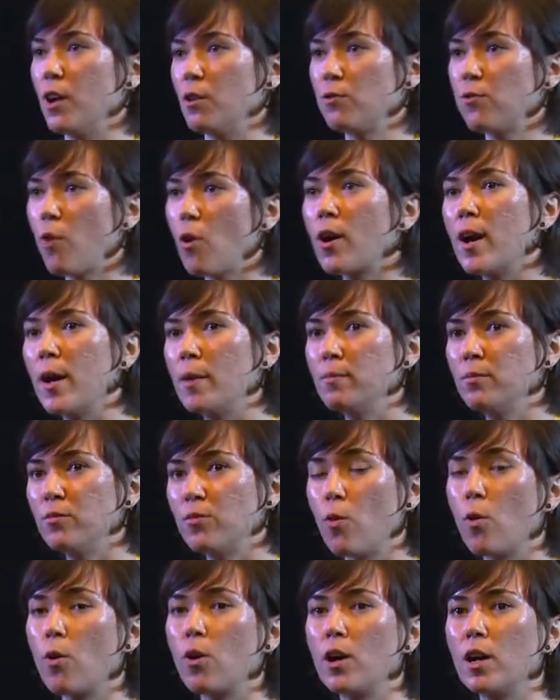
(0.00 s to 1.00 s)
forum
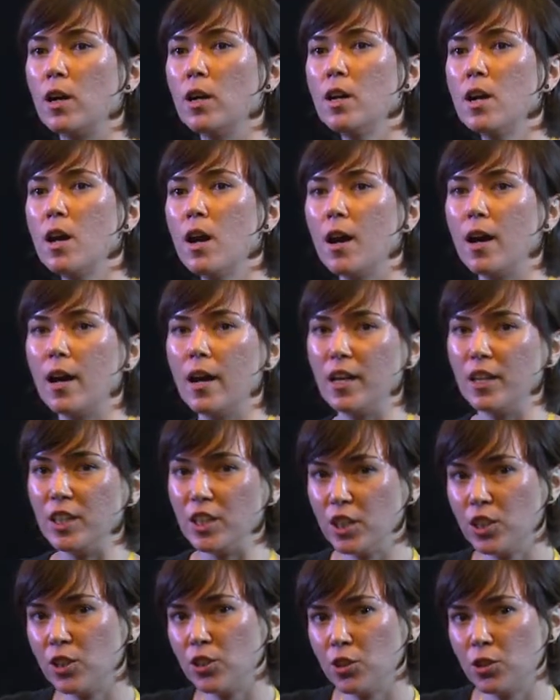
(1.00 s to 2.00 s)
for
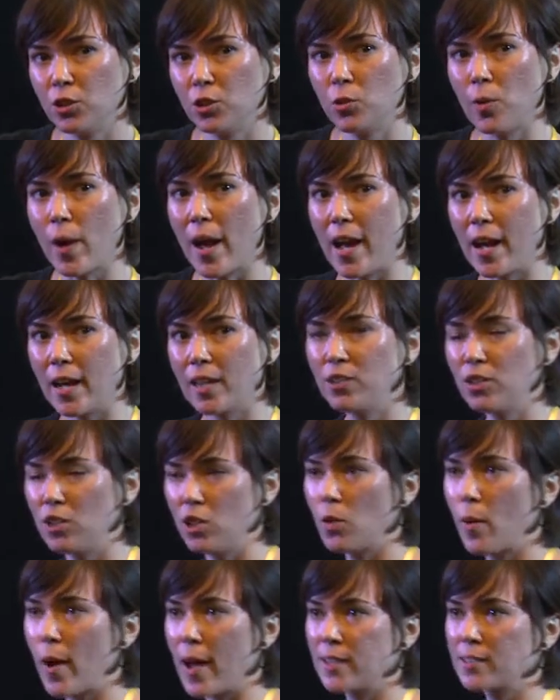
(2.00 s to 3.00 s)
EU and
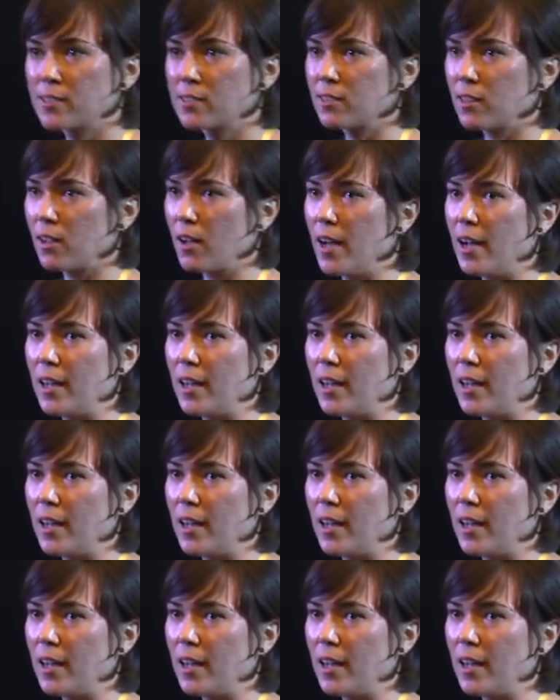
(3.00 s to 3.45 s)
US